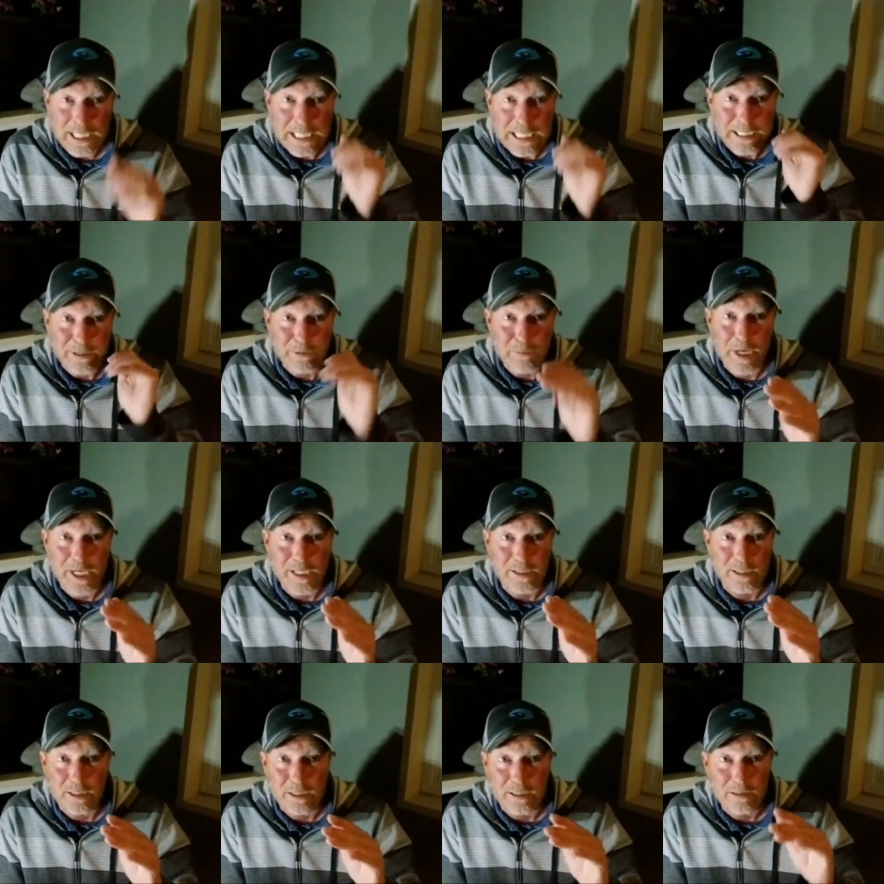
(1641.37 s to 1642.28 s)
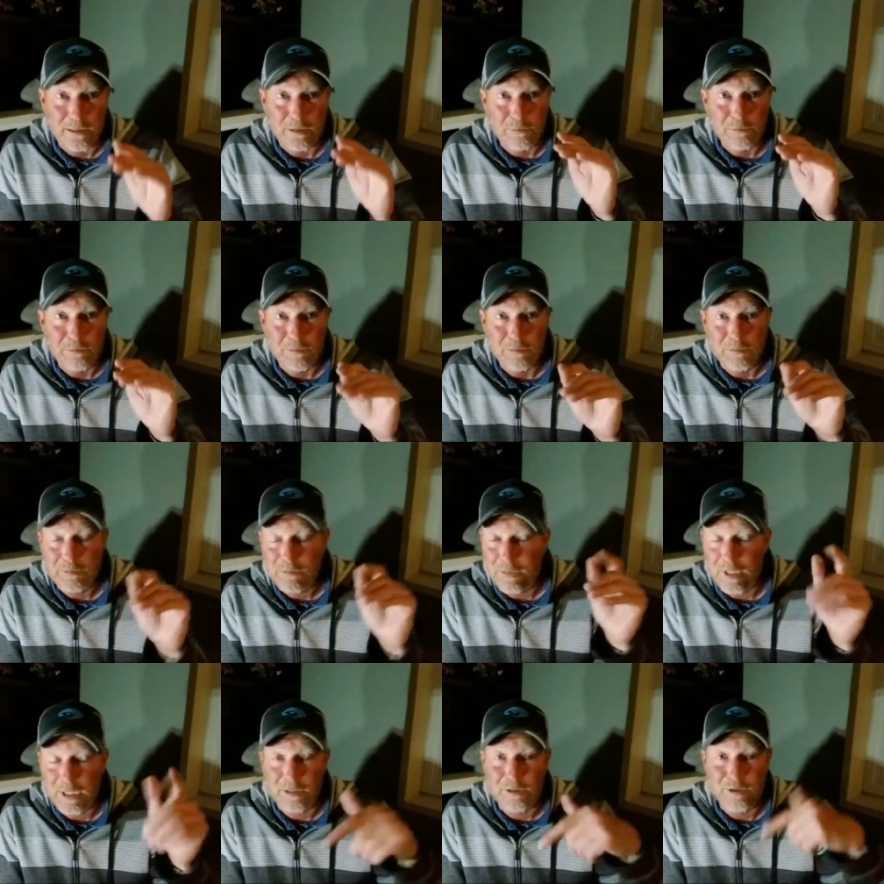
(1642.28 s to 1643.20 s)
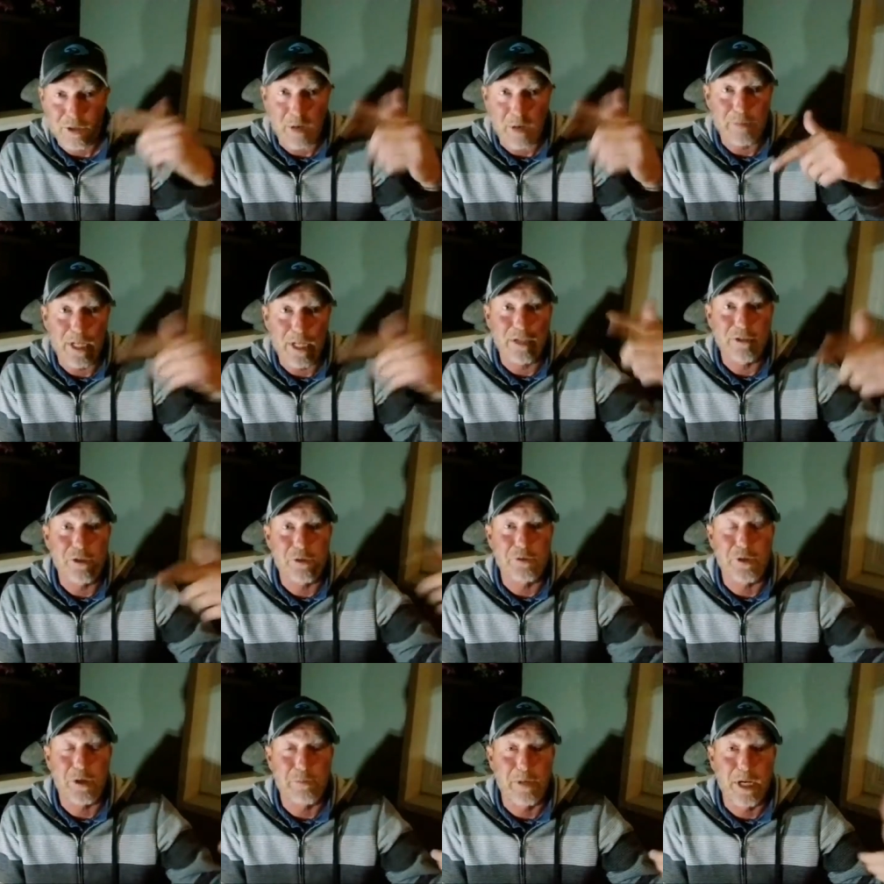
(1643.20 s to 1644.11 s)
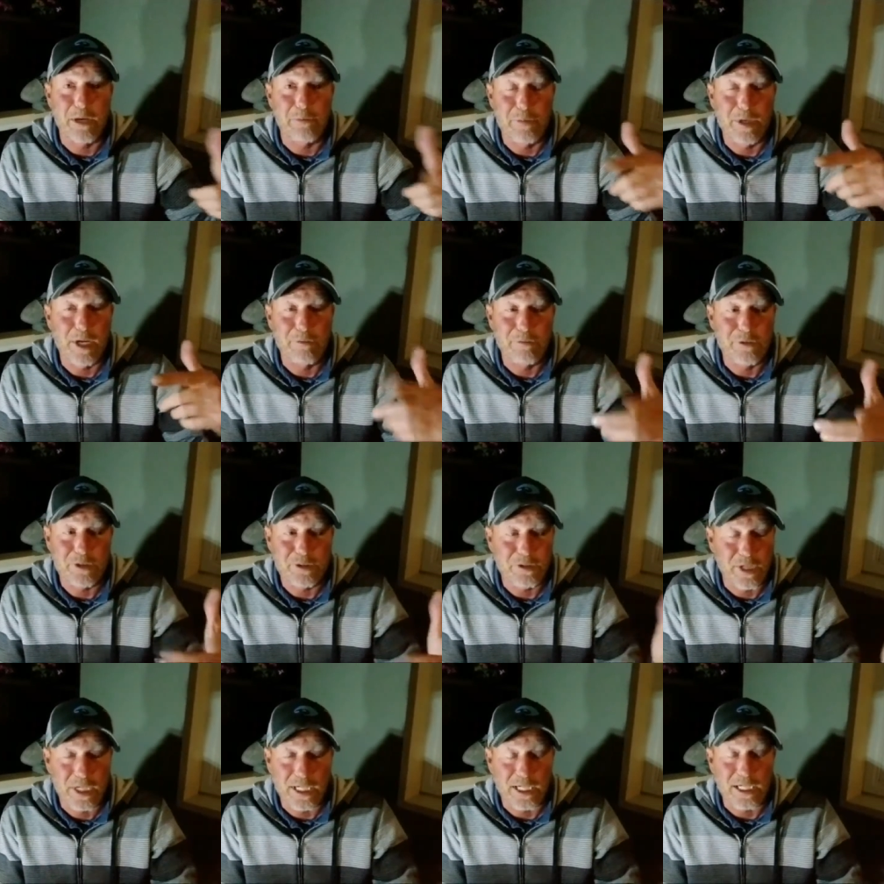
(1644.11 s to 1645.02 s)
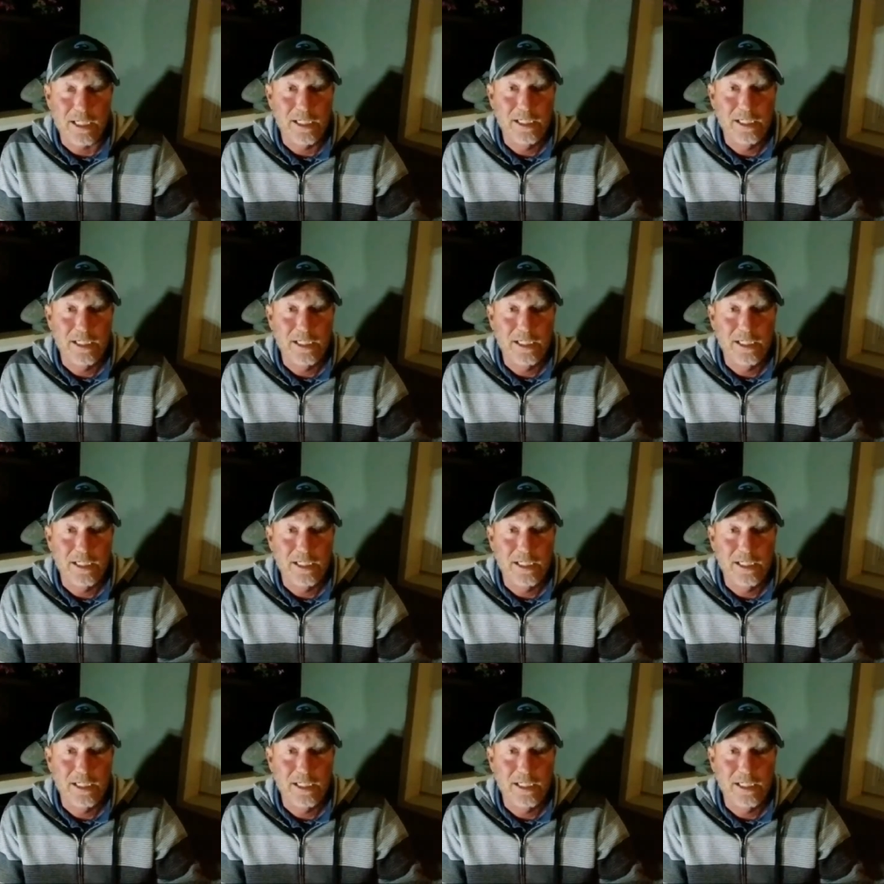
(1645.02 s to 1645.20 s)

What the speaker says: It's amazing. That show's coming out, but I was just like,